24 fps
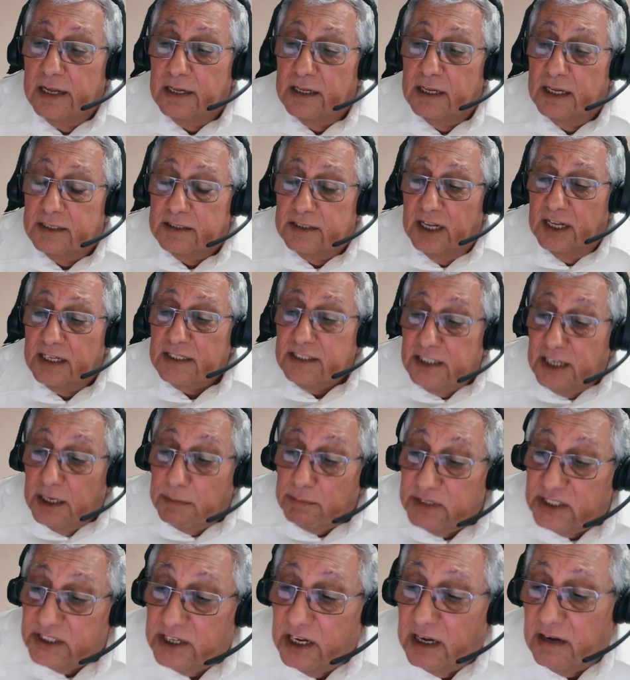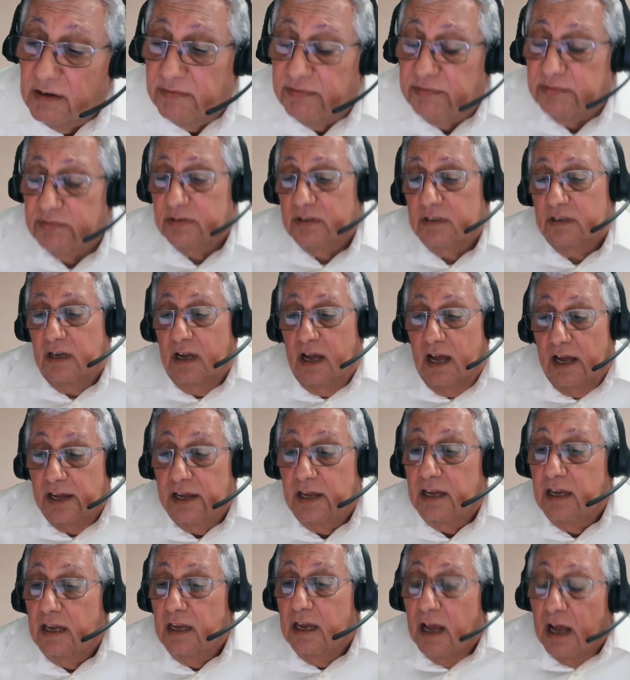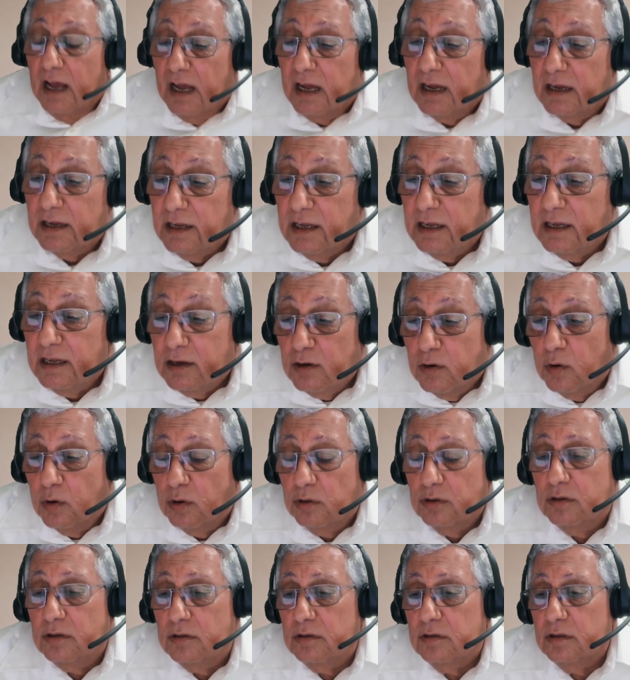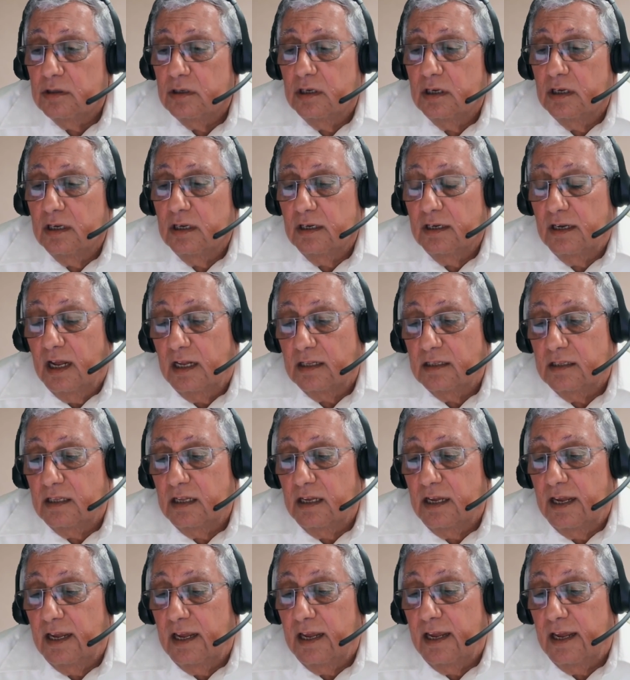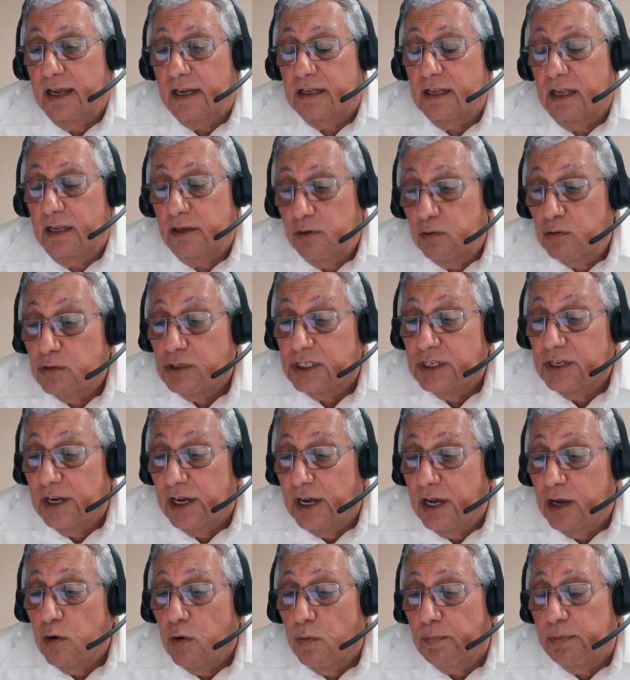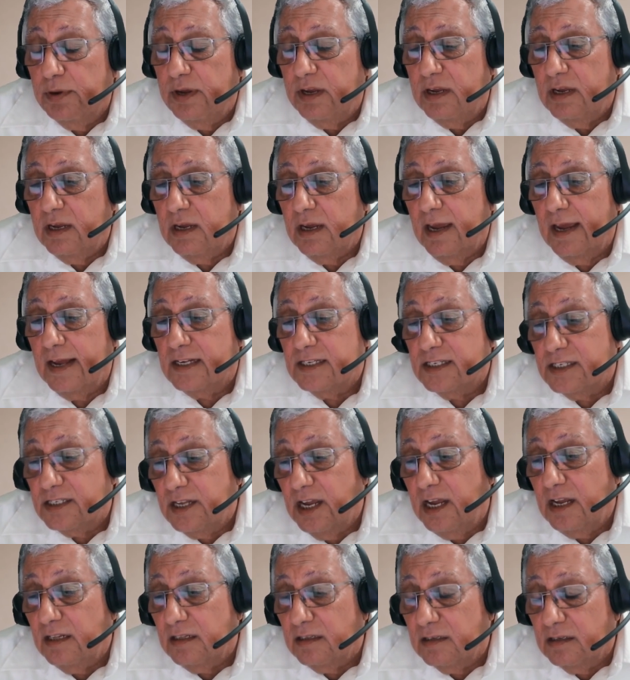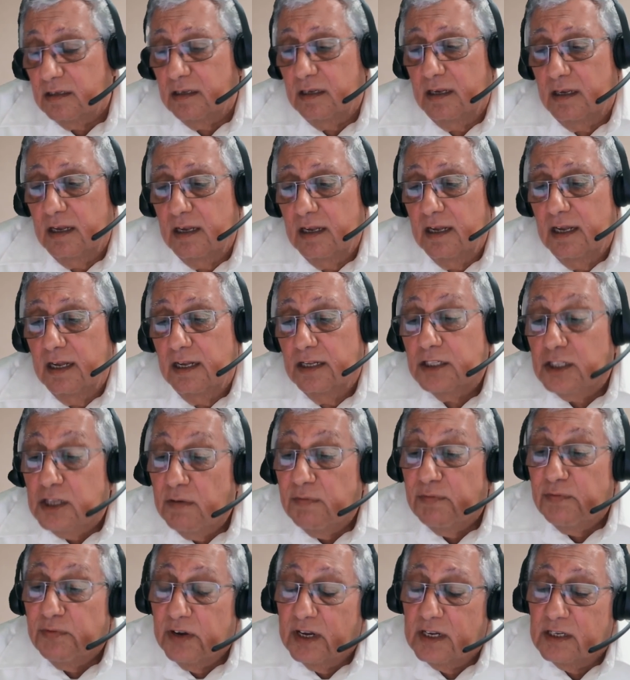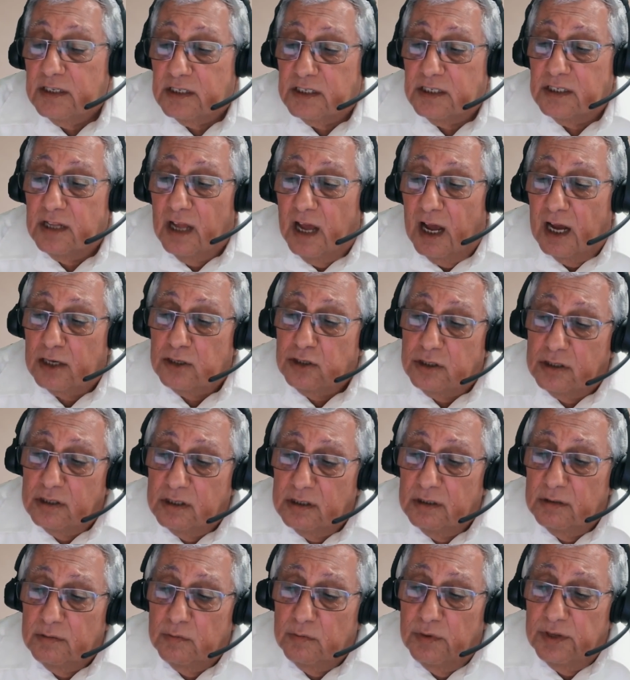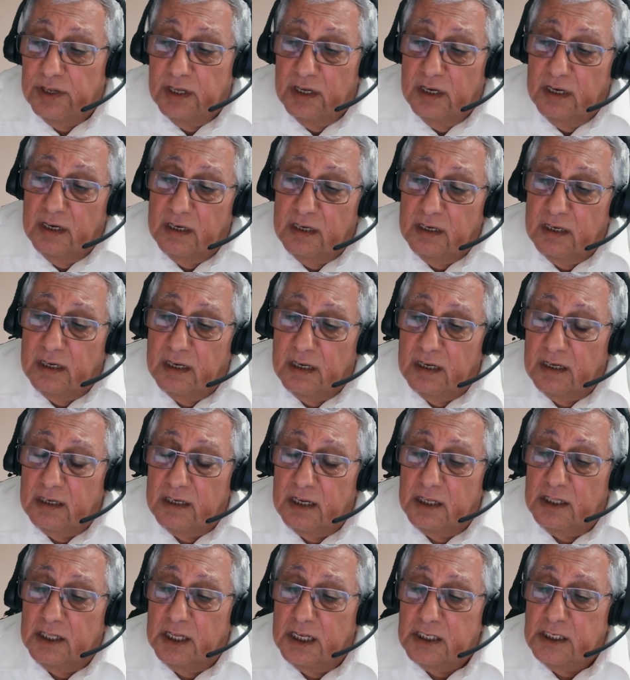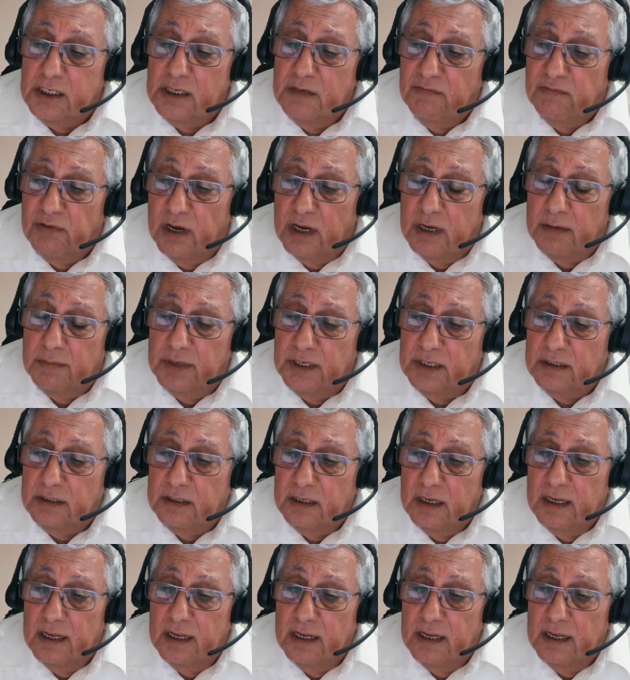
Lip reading: The tests themselves are E-code that using AOP extend different structs within the test environment